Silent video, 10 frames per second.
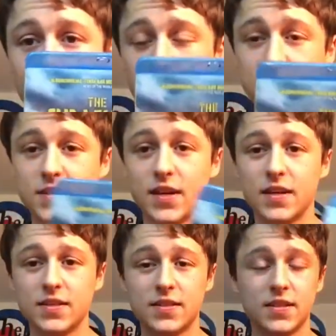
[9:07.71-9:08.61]
This
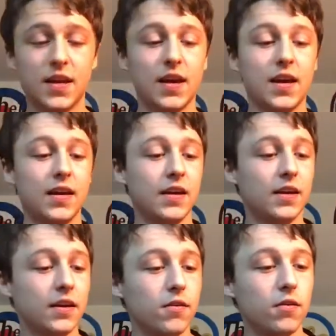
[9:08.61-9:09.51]
is
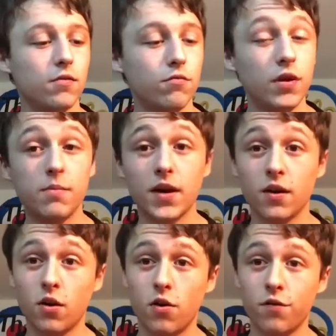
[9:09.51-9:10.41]
a
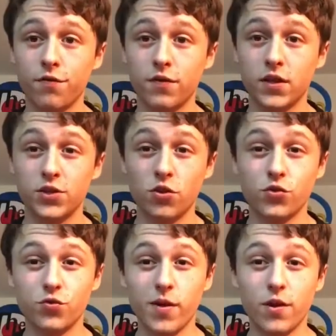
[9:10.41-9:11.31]
remake of the
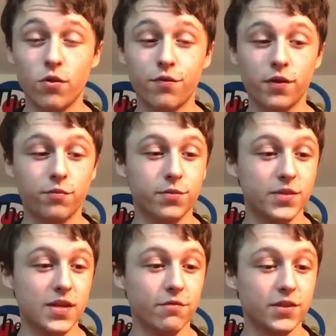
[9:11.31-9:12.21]
George Romero film from
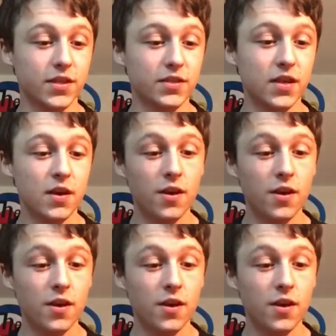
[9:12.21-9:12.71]
the 70s